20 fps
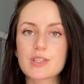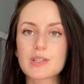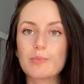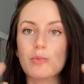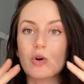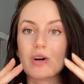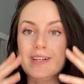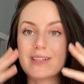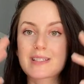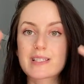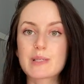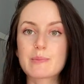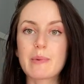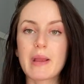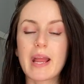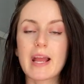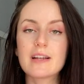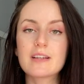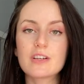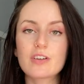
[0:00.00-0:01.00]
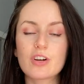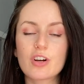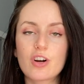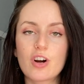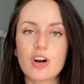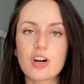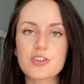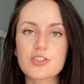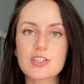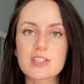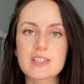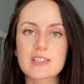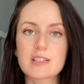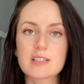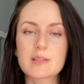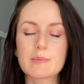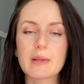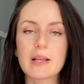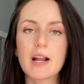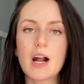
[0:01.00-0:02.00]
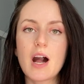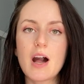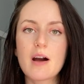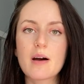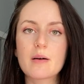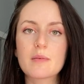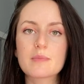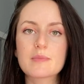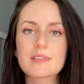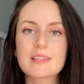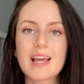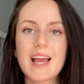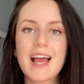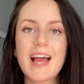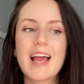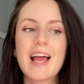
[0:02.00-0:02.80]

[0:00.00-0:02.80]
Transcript: the more expanded our consciousness becomes,